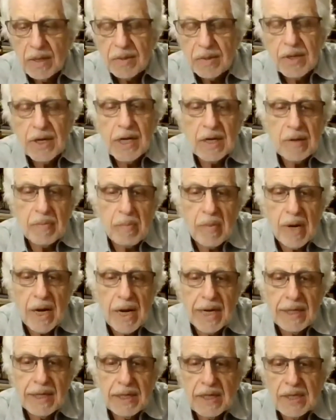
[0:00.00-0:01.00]
Their
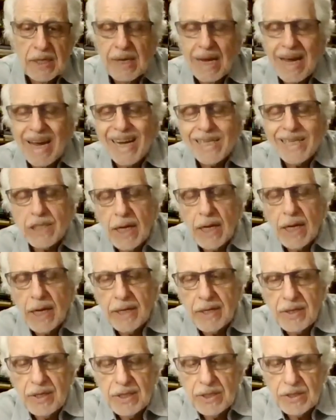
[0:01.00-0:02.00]
mind is
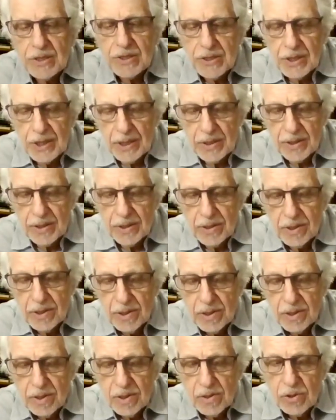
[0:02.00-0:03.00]
antagonistic
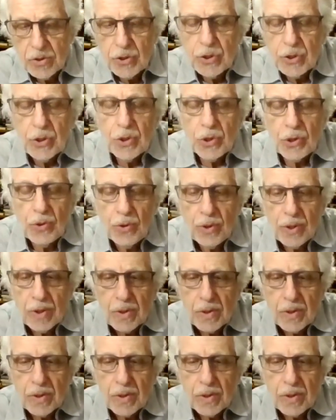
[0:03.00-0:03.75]
to